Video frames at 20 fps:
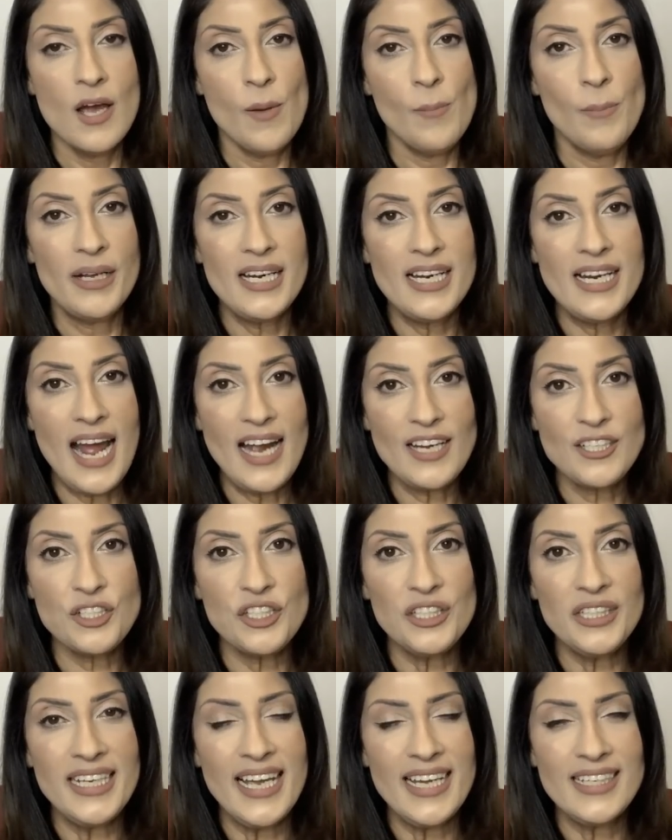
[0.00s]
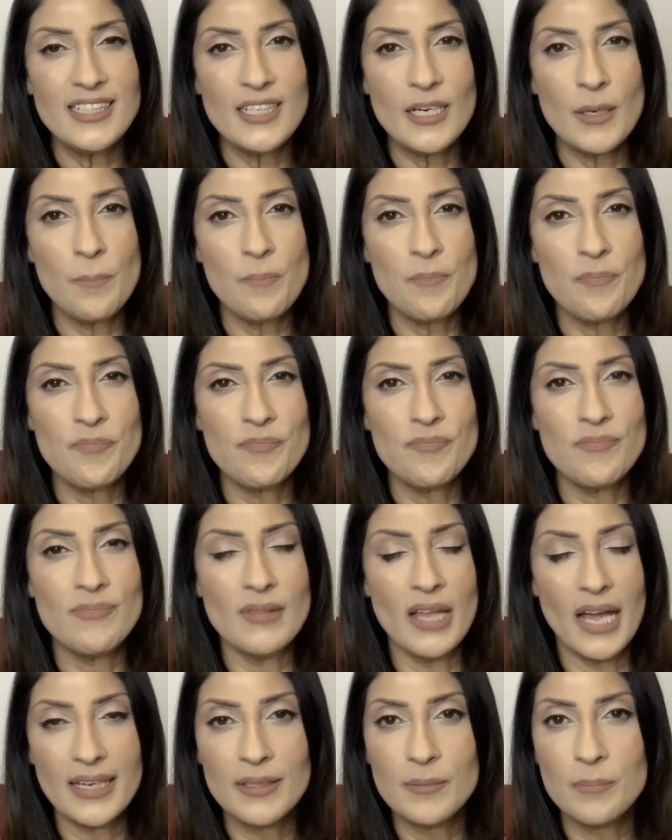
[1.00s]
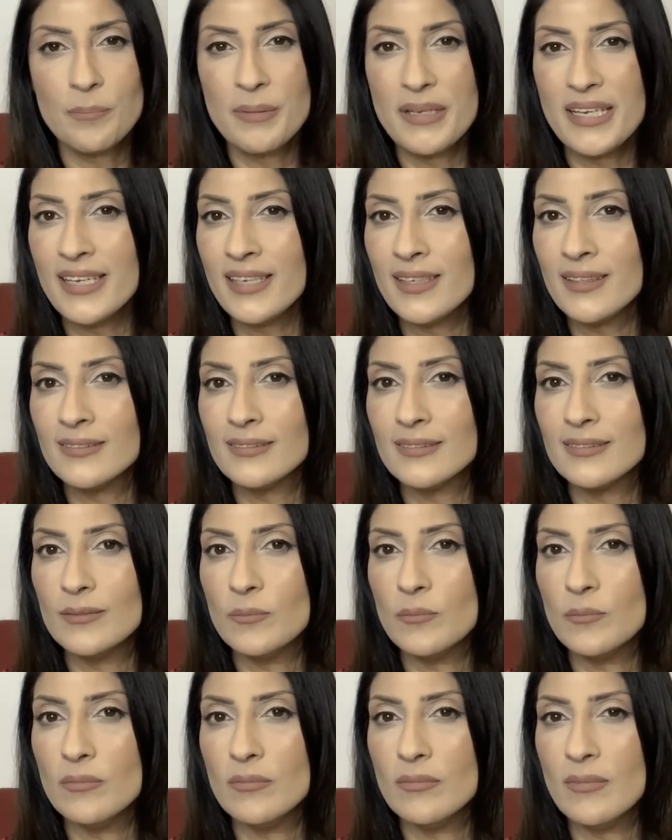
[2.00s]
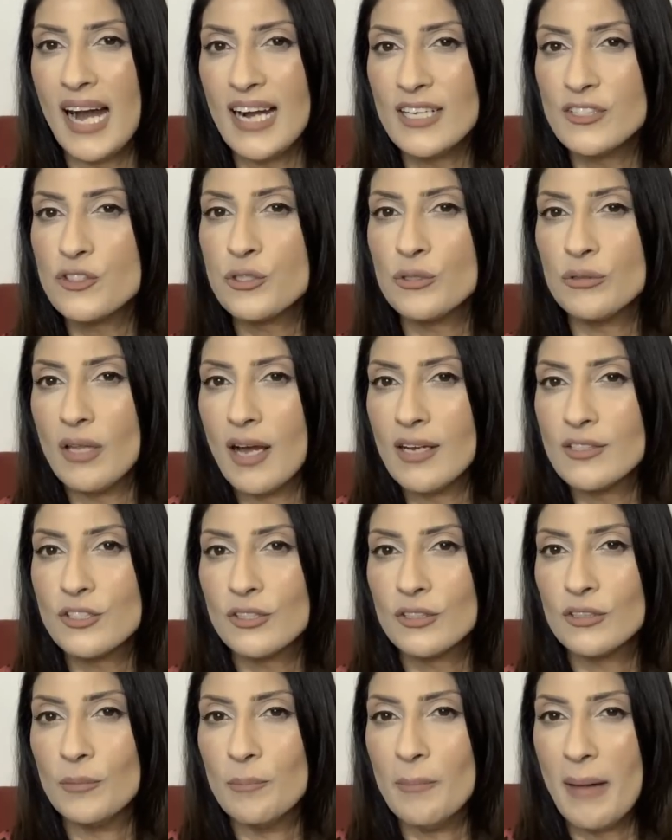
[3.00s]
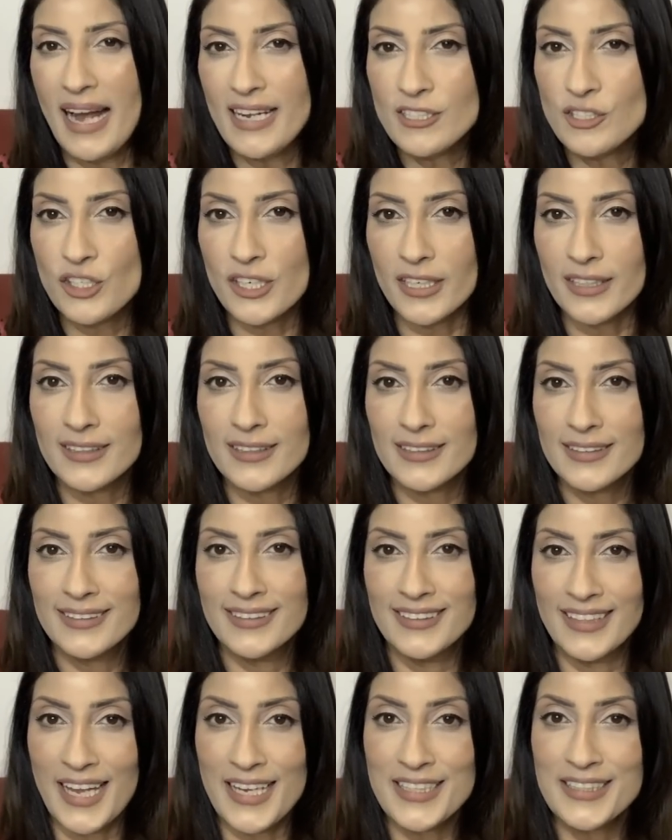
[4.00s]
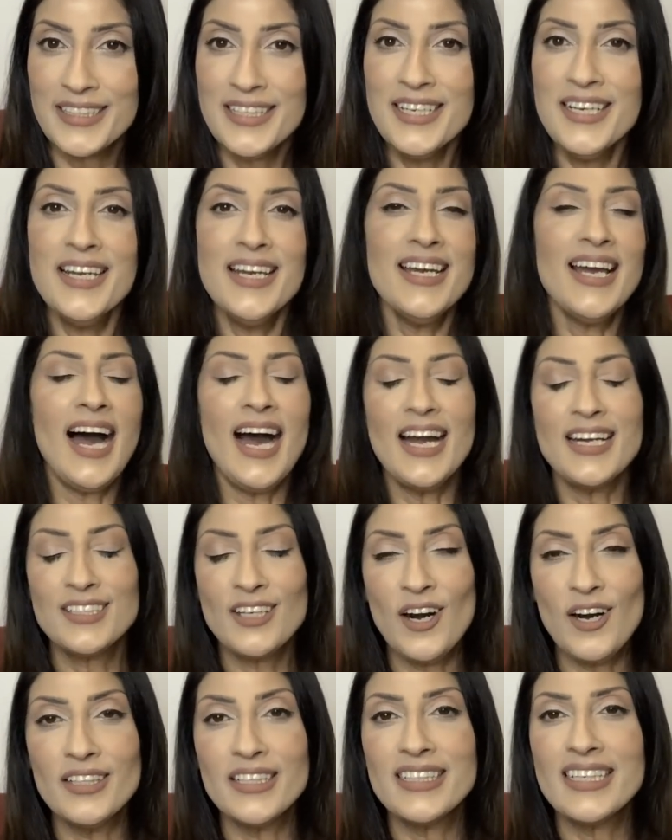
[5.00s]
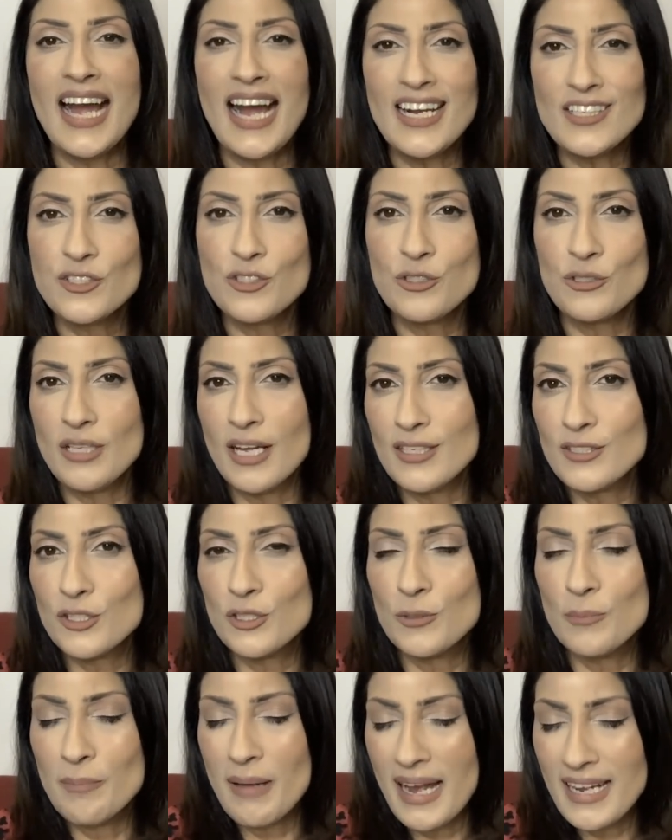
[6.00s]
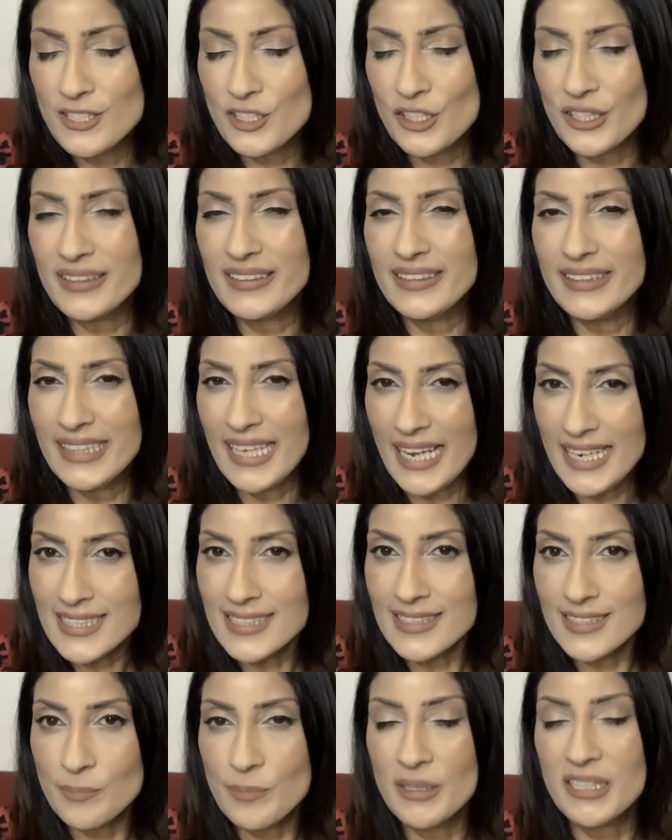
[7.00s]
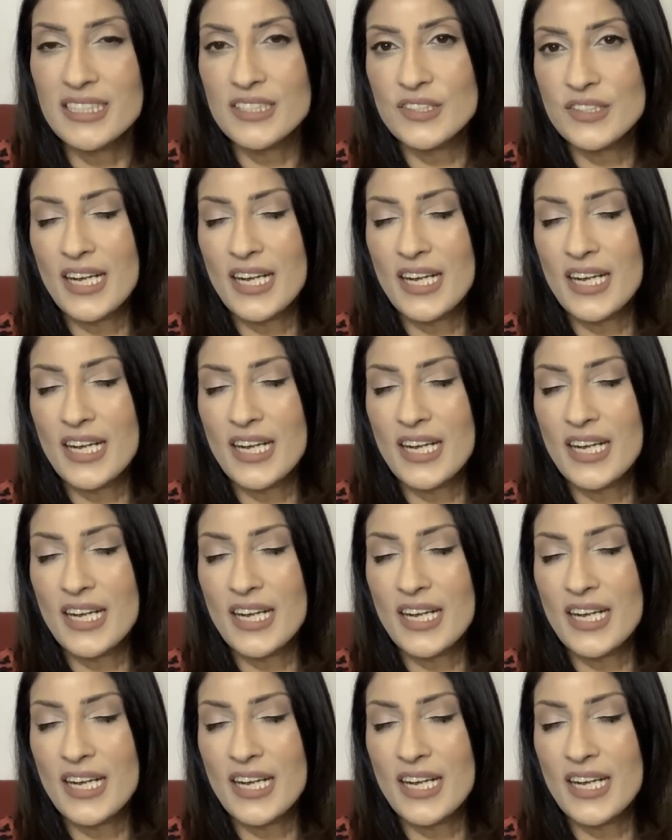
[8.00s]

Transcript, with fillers: But it actually ended up like being astrological magic. Like, I call it astrological magic light, because